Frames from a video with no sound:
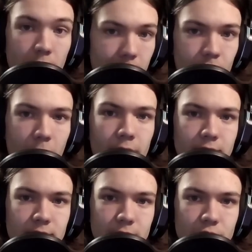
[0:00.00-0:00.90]
have
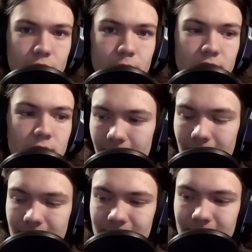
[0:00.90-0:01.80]
balancing issues.
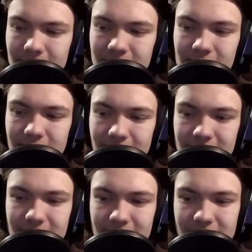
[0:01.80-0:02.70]
And you see,
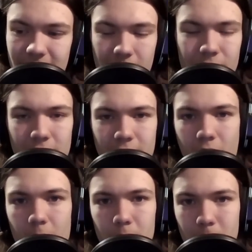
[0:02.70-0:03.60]
this is kind of a
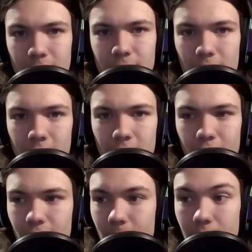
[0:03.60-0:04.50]
common pitfall
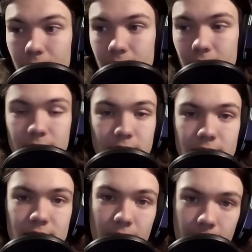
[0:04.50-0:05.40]
of many of the
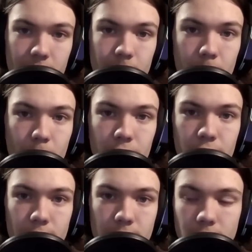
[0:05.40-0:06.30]
ideas that I come up
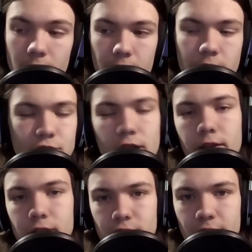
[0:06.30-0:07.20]
with and a lot of the
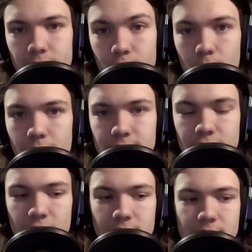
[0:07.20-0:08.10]
challenges that you guys
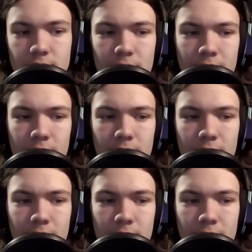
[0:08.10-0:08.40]
suggest.